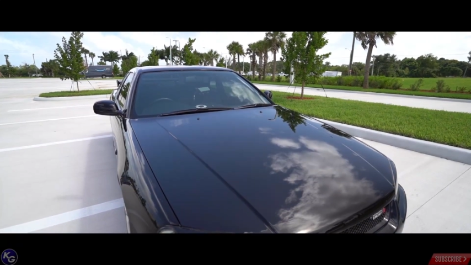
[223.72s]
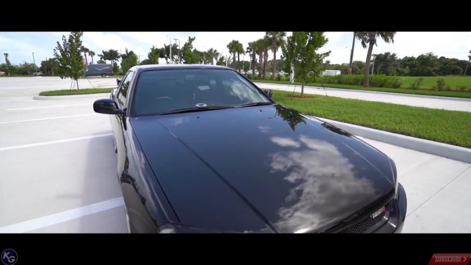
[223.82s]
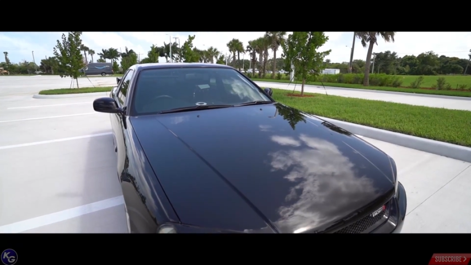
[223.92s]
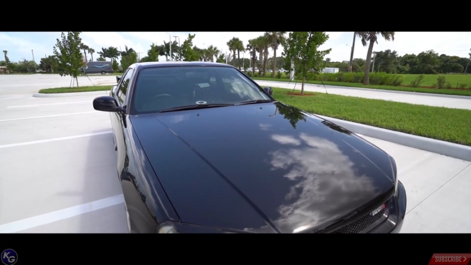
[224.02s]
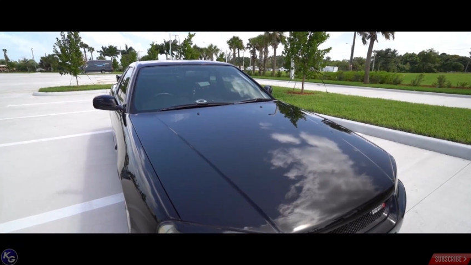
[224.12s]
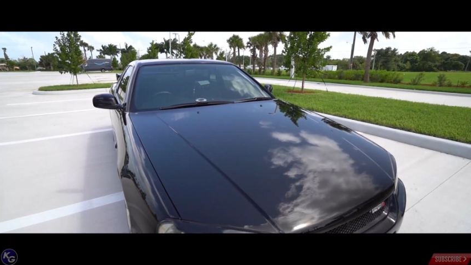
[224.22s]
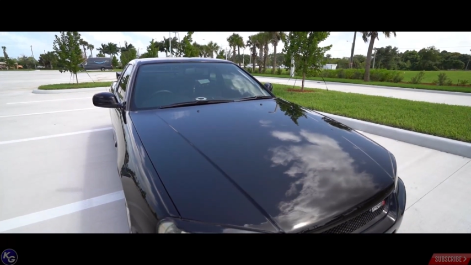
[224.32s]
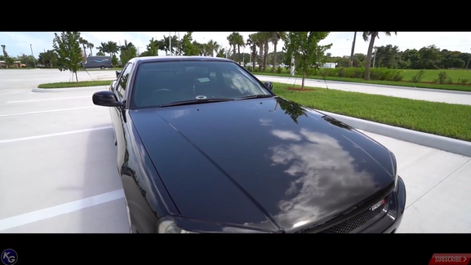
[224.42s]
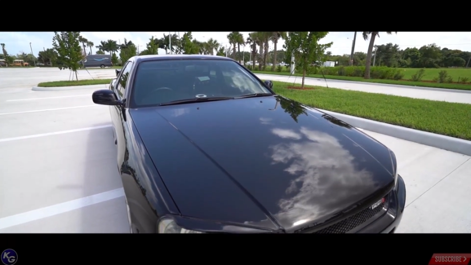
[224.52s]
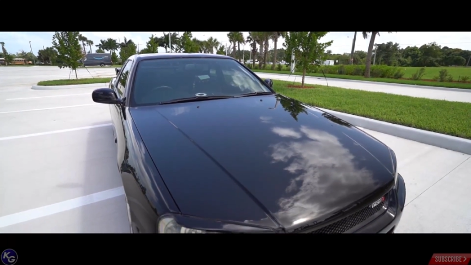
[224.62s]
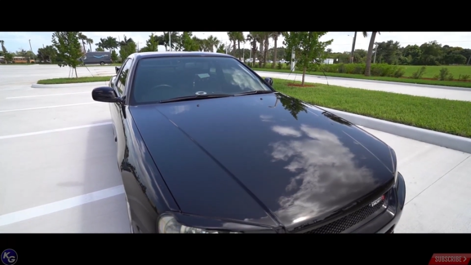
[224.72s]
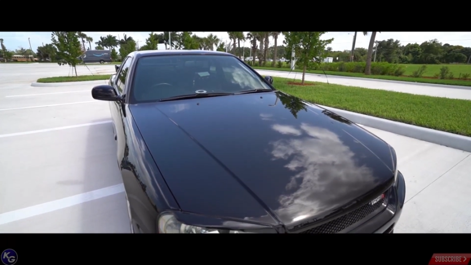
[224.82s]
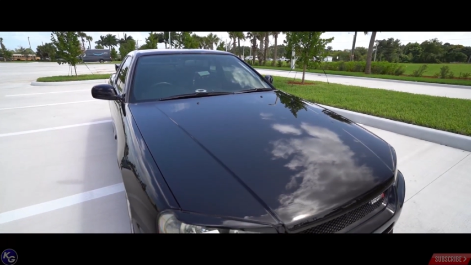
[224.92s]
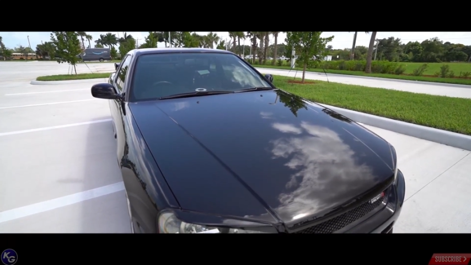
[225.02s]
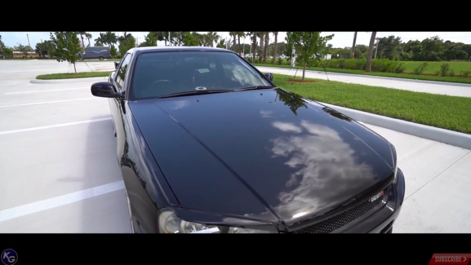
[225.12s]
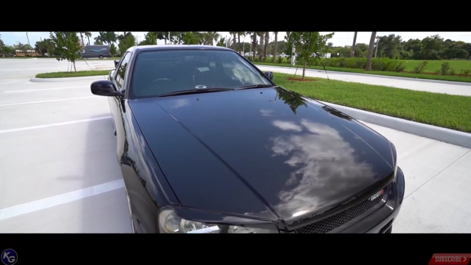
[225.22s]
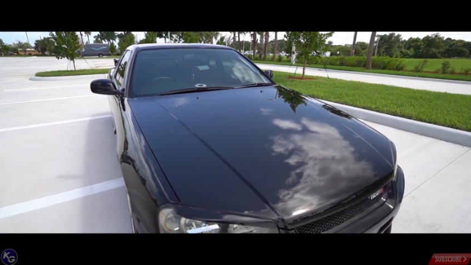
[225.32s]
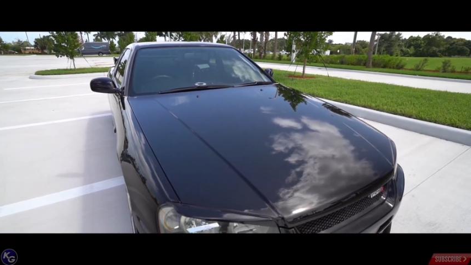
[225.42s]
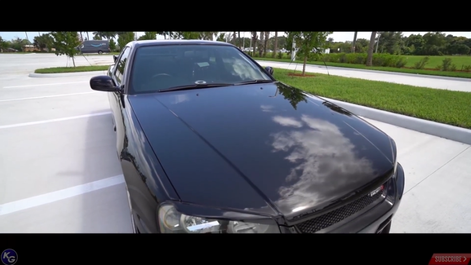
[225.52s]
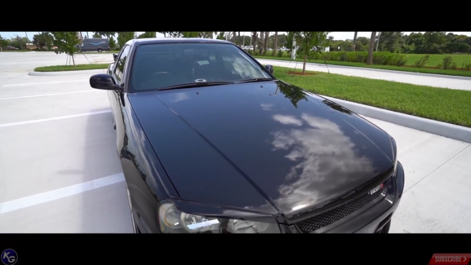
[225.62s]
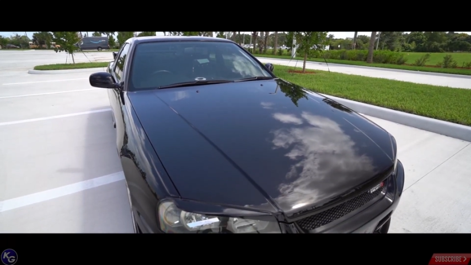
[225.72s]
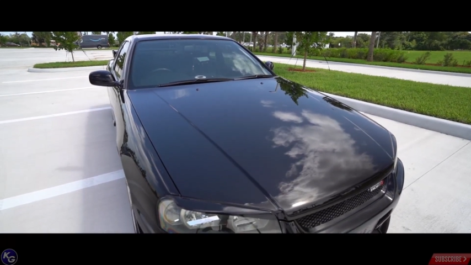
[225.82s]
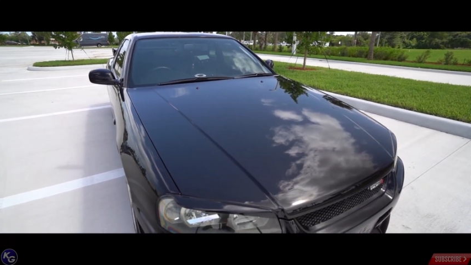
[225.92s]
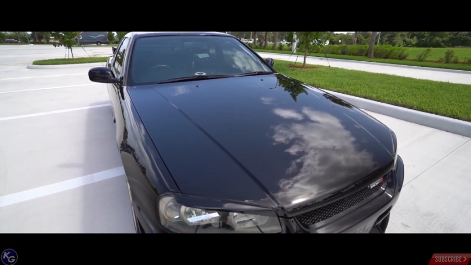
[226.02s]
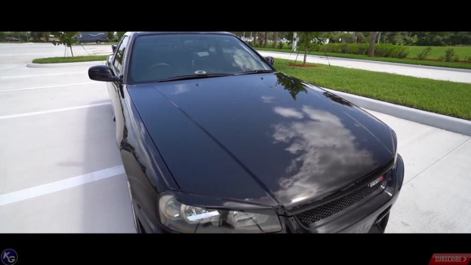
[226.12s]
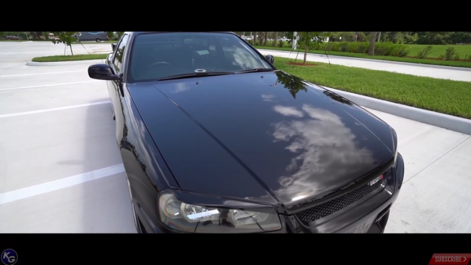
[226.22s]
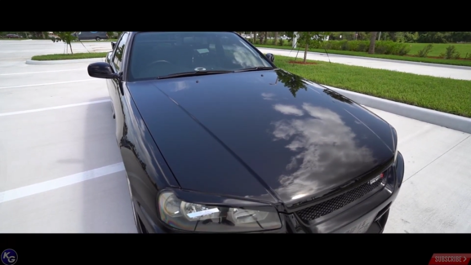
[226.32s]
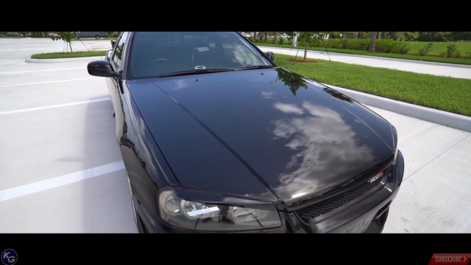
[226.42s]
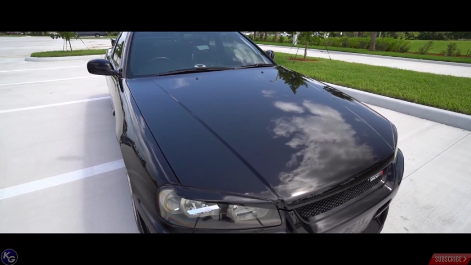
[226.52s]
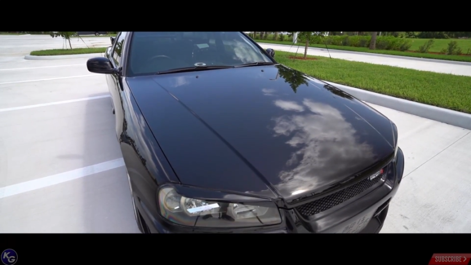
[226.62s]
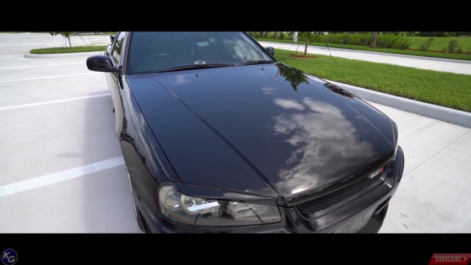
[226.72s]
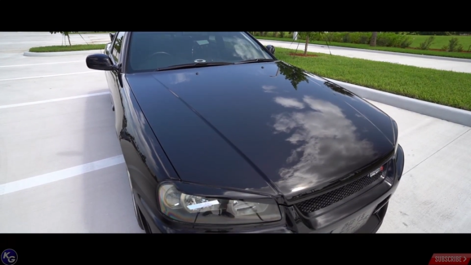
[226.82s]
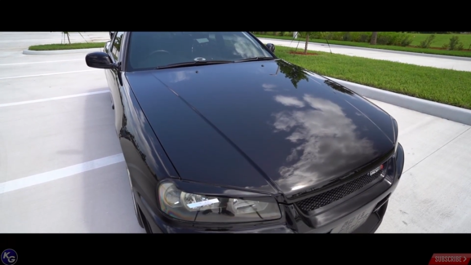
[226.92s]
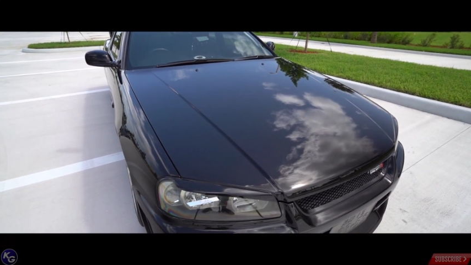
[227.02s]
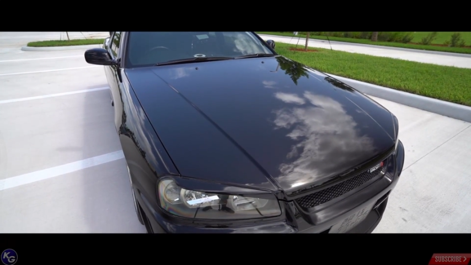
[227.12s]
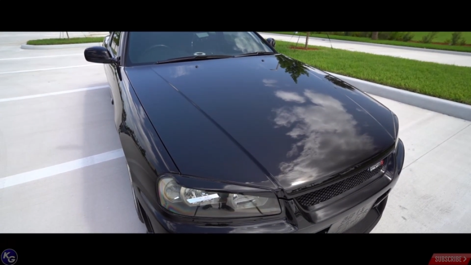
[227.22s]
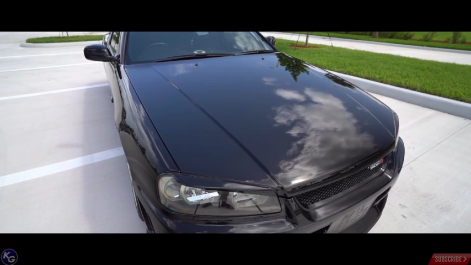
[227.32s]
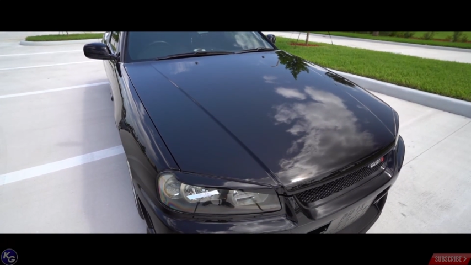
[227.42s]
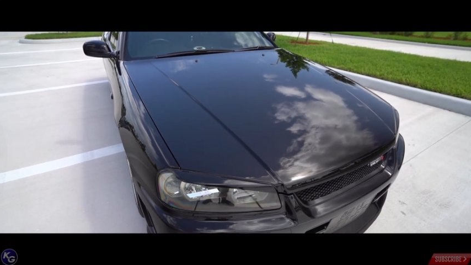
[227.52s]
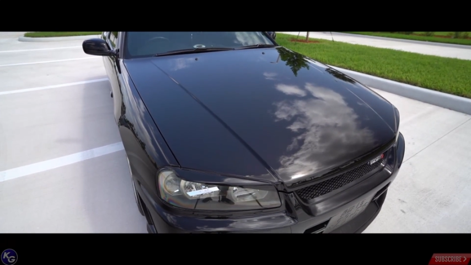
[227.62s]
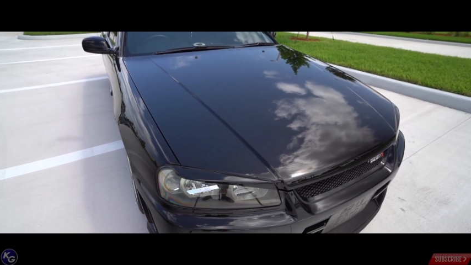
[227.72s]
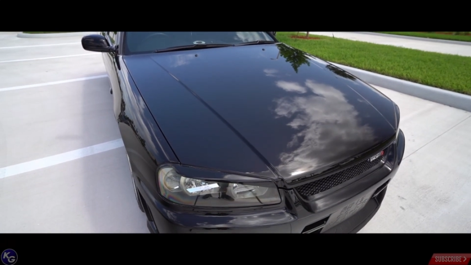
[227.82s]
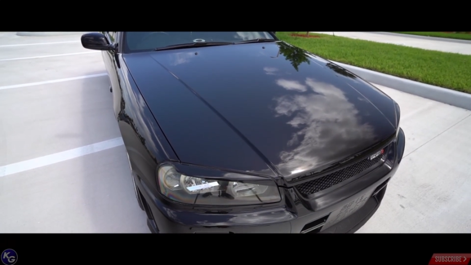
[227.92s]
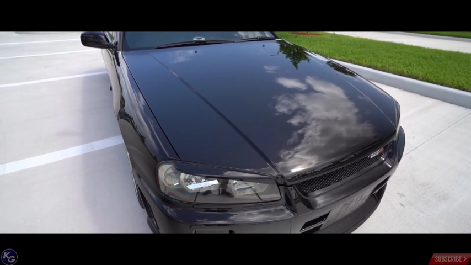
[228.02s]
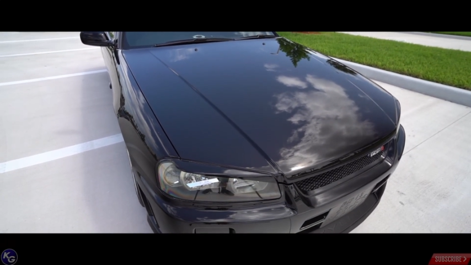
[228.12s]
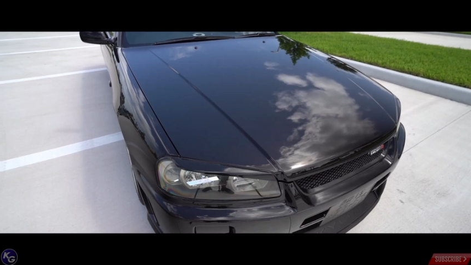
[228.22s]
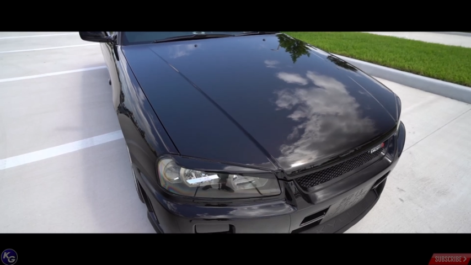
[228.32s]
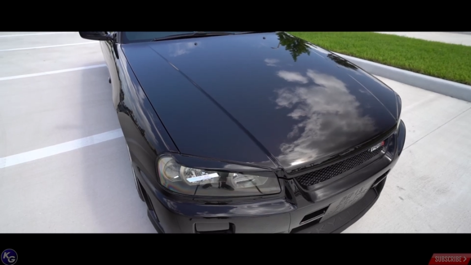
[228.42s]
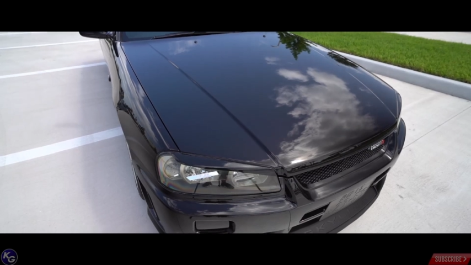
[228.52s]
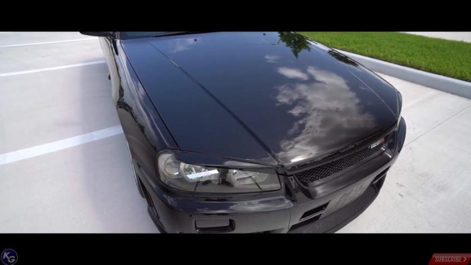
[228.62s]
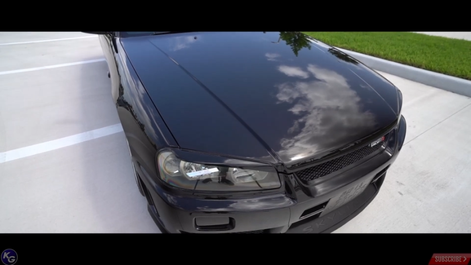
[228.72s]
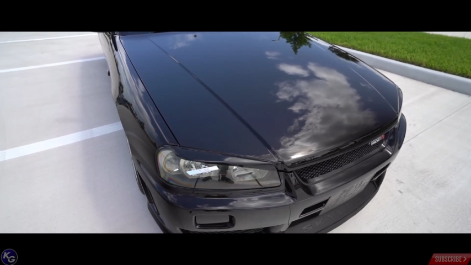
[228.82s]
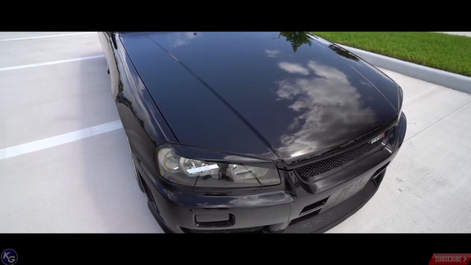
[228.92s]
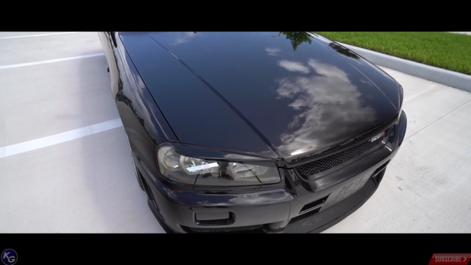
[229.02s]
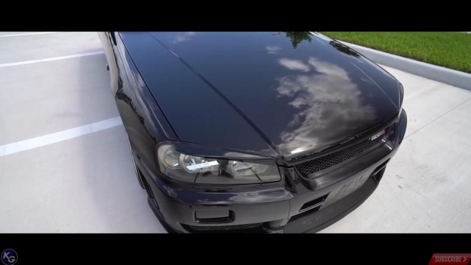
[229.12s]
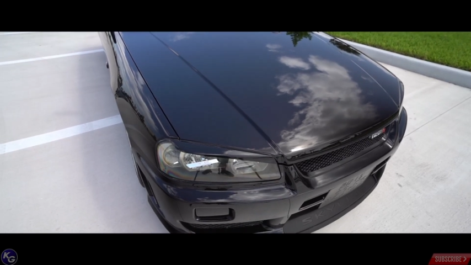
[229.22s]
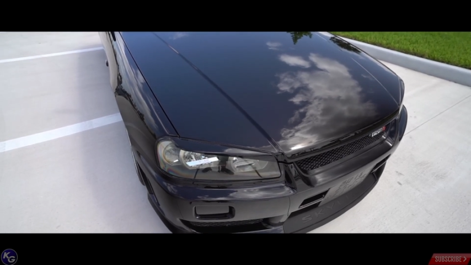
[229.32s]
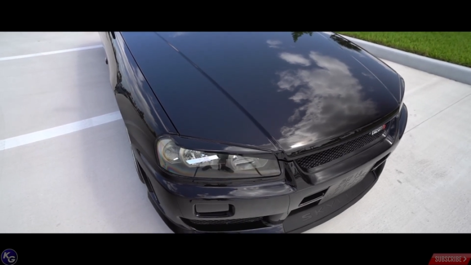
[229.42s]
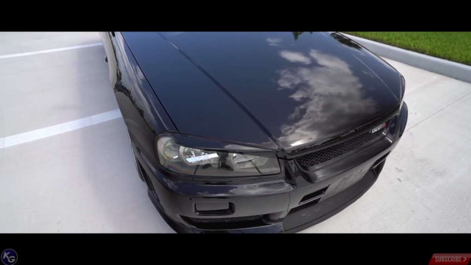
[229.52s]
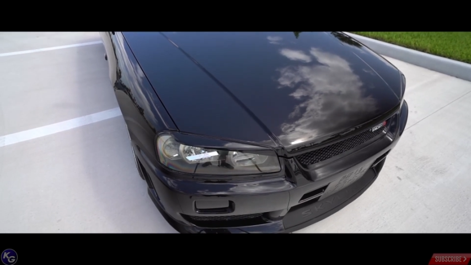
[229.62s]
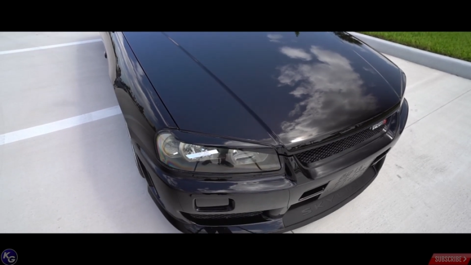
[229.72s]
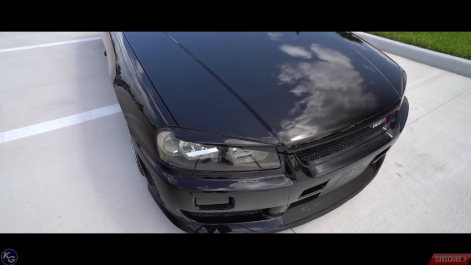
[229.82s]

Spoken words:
No face is visible, so there are no lips to read.